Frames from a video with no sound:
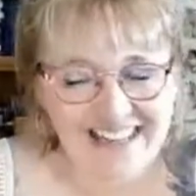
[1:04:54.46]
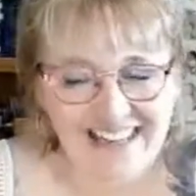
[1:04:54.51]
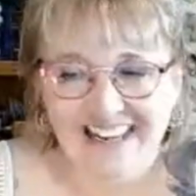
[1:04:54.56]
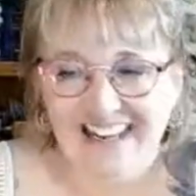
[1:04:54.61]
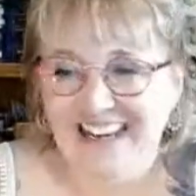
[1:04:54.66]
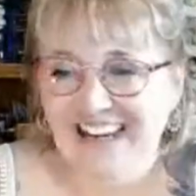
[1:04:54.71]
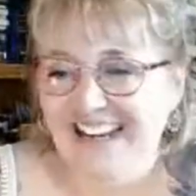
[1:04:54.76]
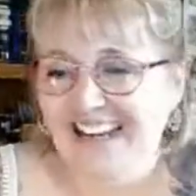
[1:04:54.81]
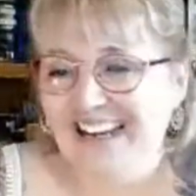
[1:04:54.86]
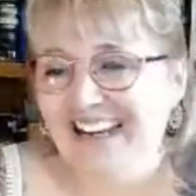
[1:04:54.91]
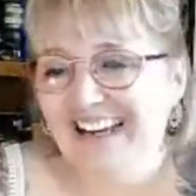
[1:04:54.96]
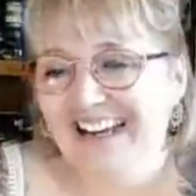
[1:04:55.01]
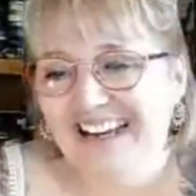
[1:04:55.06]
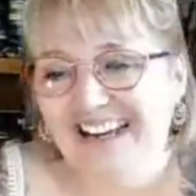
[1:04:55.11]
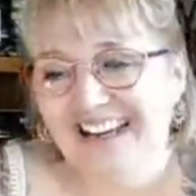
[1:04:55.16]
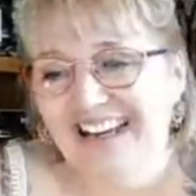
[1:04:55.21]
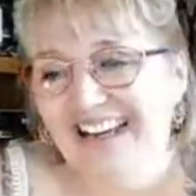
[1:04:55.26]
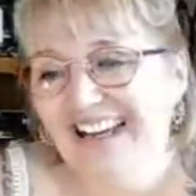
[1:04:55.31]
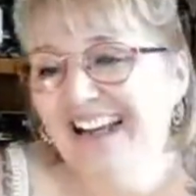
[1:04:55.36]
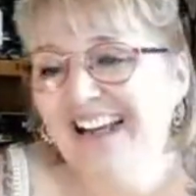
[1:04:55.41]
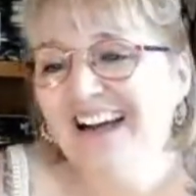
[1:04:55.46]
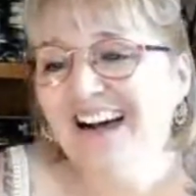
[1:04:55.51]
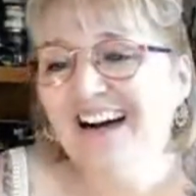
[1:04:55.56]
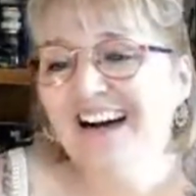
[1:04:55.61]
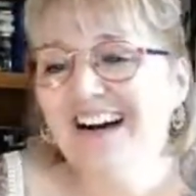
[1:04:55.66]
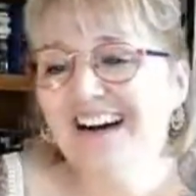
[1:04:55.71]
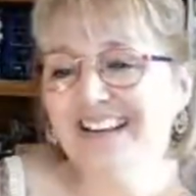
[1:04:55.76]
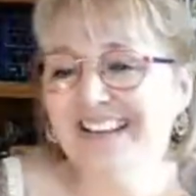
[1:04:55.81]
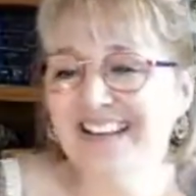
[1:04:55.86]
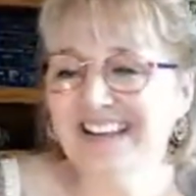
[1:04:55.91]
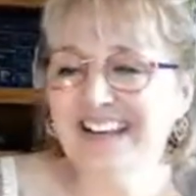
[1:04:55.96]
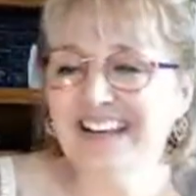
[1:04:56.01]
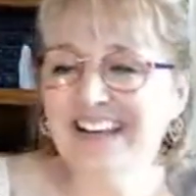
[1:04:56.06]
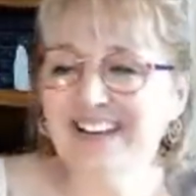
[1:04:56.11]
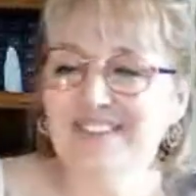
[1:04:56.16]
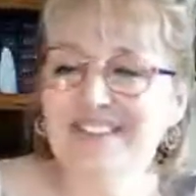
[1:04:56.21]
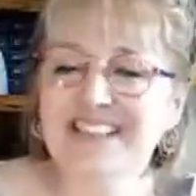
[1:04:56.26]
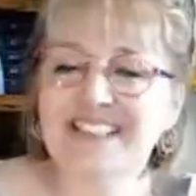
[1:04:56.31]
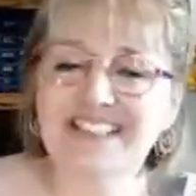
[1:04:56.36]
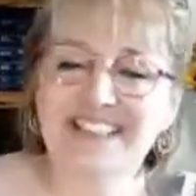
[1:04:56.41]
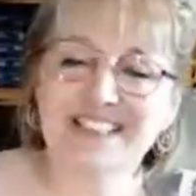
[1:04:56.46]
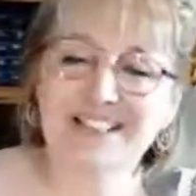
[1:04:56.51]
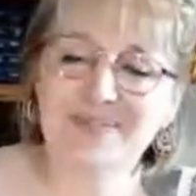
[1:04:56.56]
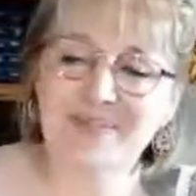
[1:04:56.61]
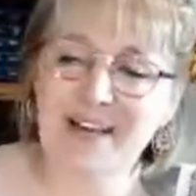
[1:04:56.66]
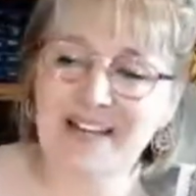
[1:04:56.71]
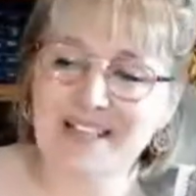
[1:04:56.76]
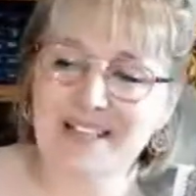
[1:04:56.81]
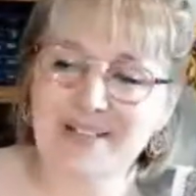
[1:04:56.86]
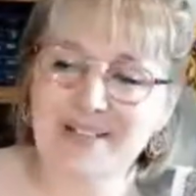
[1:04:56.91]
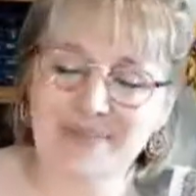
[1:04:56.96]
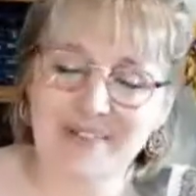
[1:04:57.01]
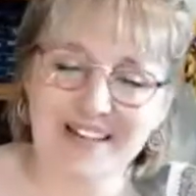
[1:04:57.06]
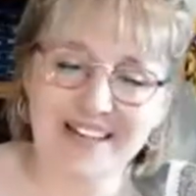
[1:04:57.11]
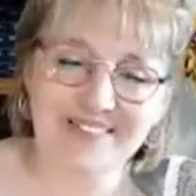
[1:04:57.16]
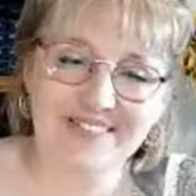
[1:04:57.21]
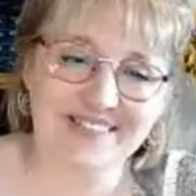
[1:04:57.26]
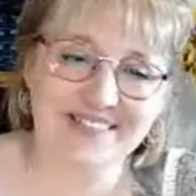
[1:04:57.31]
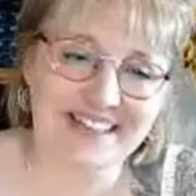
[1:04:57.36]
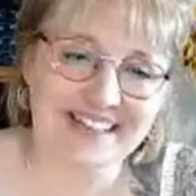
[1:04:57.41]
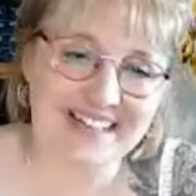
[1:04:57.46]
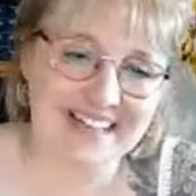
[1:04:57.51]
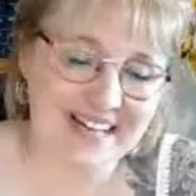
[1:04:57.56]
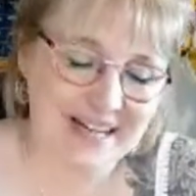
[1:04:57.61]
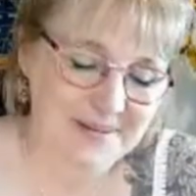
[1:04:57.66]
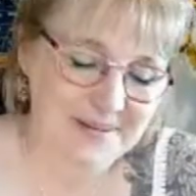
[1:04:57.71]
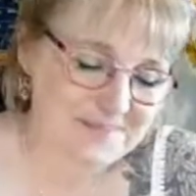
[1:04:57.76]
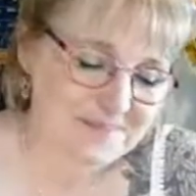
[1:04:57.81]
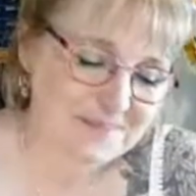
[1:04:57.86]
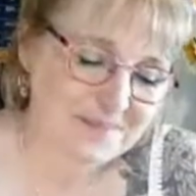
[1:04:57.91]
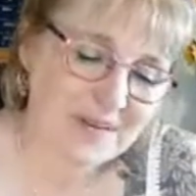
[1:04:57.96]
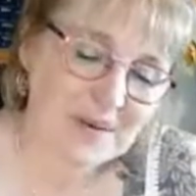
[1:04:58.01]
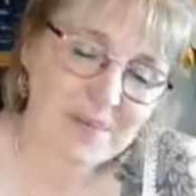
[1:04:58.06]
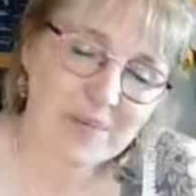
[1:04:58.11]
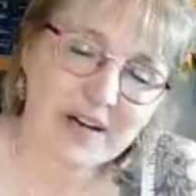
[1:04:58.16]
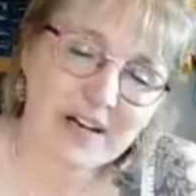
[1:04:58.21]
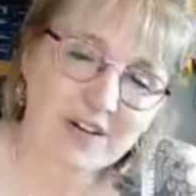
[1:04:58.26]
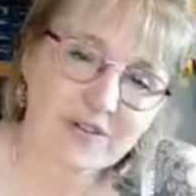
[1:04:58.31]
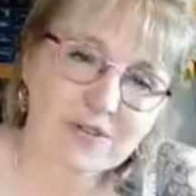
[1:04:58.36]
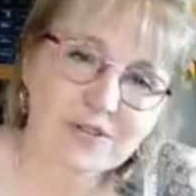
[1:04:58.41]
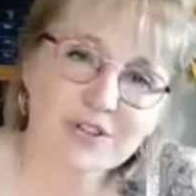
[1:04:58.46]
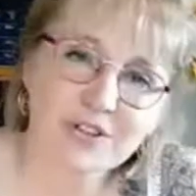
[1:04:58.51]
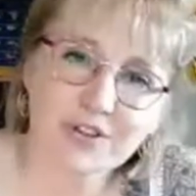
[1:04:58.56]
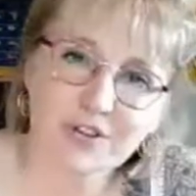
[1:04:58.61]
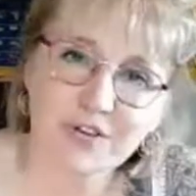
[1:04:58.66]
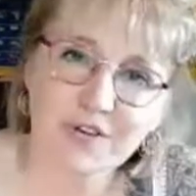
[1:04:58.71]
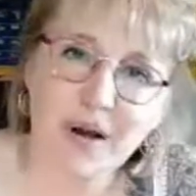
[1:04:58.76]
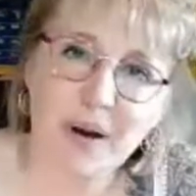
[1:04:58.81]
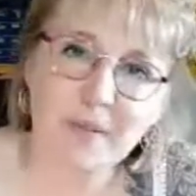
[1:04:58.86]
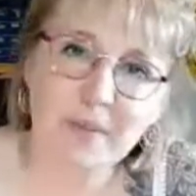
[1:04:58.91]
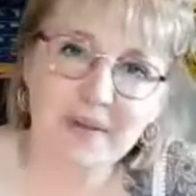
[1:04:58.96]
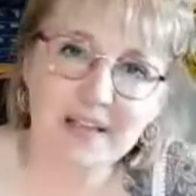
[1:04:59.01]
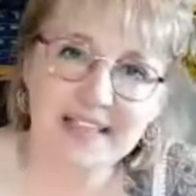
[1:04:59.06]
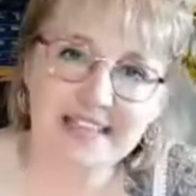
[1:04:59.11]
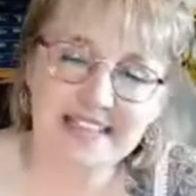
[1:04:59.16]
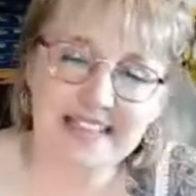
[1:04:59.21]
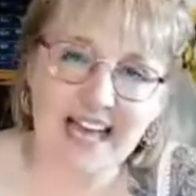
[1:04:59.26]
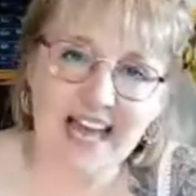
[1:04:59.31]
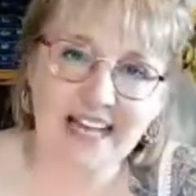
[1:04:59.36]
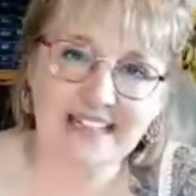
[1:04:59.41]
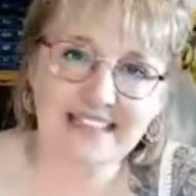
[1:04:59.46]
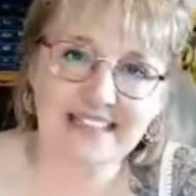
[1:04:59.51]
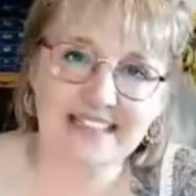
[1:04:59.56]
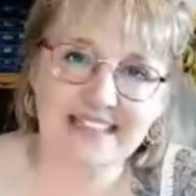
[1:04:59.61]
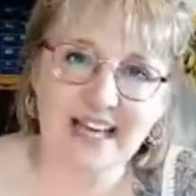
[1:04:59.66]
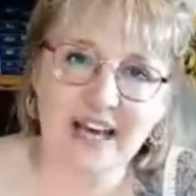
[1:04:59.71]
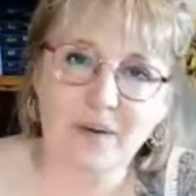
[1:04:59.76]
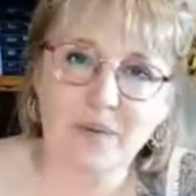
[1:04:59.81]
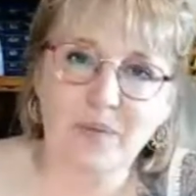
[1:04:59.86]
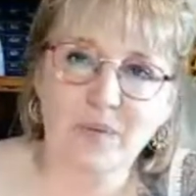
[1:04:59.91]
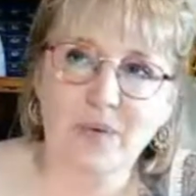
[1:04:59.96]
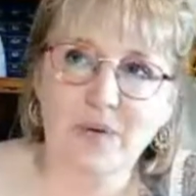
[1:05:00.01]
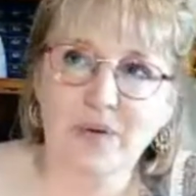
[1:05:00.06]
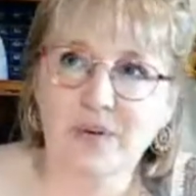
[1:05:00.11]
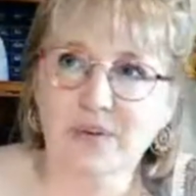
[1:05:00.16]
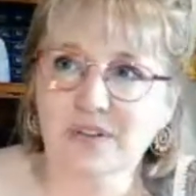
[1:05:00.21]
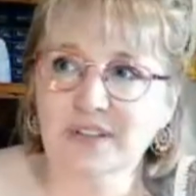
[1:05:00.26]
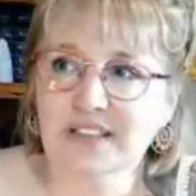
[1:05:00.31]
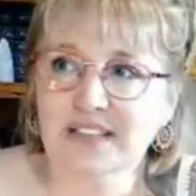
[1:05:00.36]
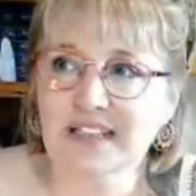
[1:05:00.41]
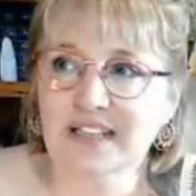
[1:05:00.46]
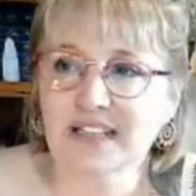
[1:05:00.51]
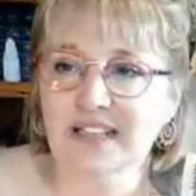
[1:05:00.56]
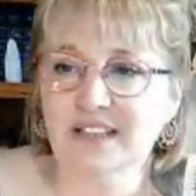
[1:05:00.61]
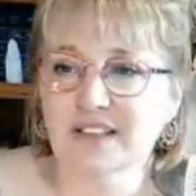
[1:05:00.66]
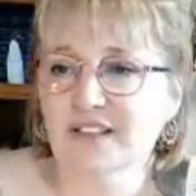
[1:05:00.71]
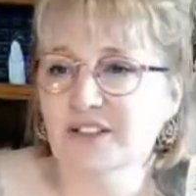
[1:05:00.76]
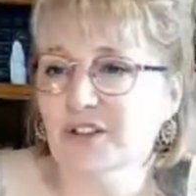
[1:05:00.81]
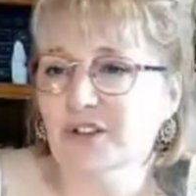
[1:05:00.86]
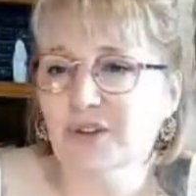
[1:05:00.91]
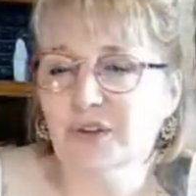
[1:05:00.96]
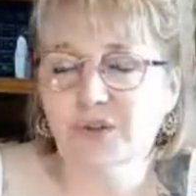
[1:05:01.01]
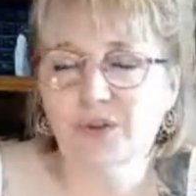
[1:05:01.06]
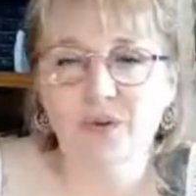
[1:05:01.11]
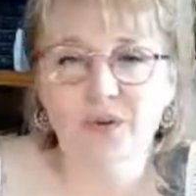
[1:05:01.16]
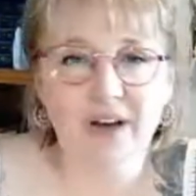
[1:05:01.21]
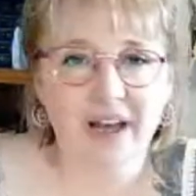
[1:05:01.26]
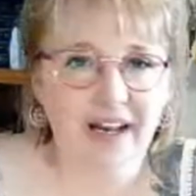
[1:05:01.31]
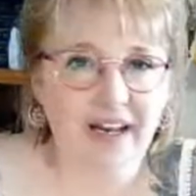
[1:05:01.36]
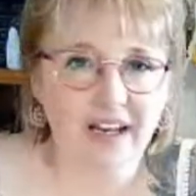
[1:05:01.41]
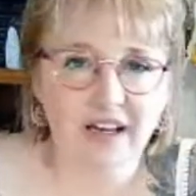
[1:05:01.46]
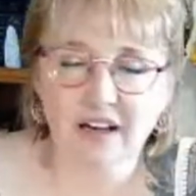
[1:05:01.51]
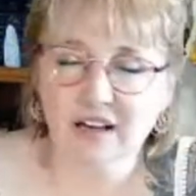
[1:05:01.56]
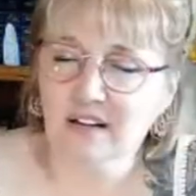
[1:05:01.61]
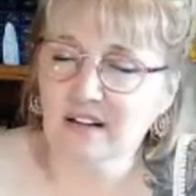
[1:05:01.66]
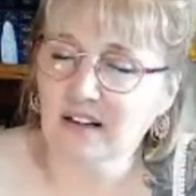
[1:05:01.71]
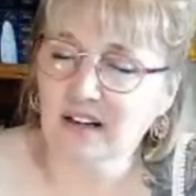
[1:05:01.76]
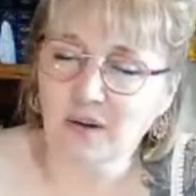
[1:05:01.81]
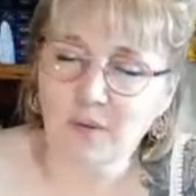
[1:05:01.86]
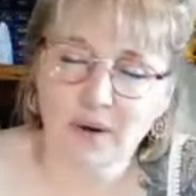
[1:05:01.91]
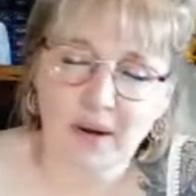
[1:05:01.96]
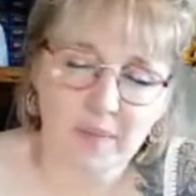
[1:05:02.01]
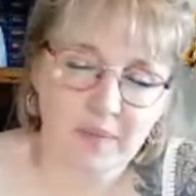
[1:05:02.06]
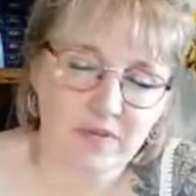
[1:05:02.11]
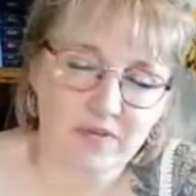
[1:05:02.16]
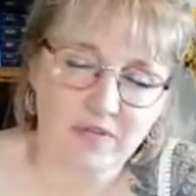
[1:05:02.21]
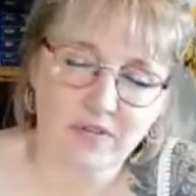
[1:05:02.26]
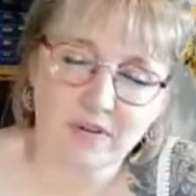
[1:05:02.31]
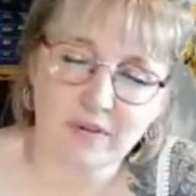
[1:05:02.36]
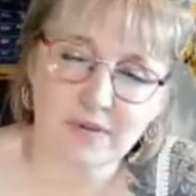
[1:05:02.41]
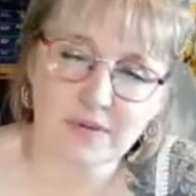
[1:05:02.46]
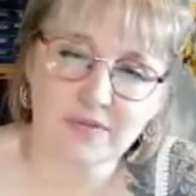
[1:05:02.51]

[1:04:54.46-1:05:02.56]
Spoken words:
I think it was just meant to be, really. But I also grew up with a dad that was into organic gardening way before it was